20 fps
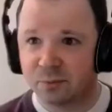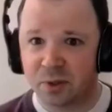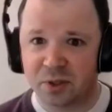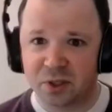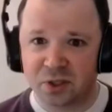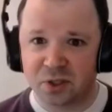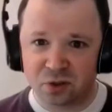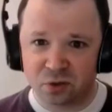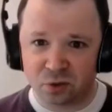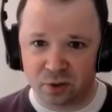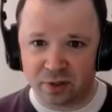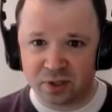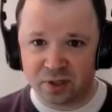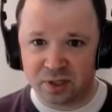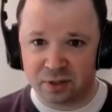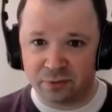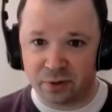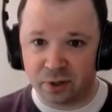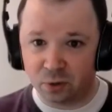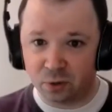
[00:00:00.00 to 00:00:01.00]
uh, this is sort of the
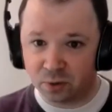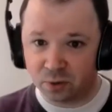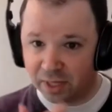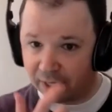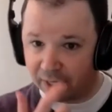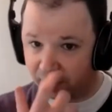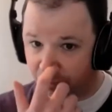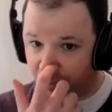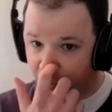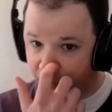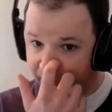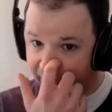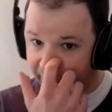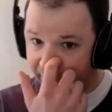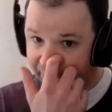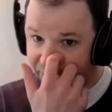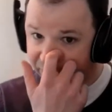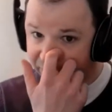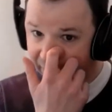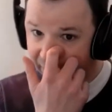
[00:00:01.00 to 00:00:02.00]
stuff I looked at in my
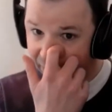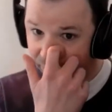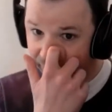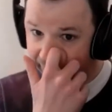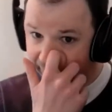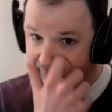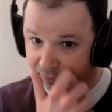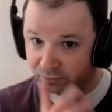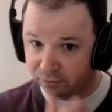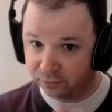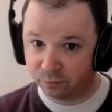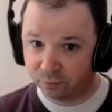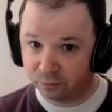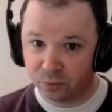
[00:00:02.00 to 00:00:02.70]
PhD around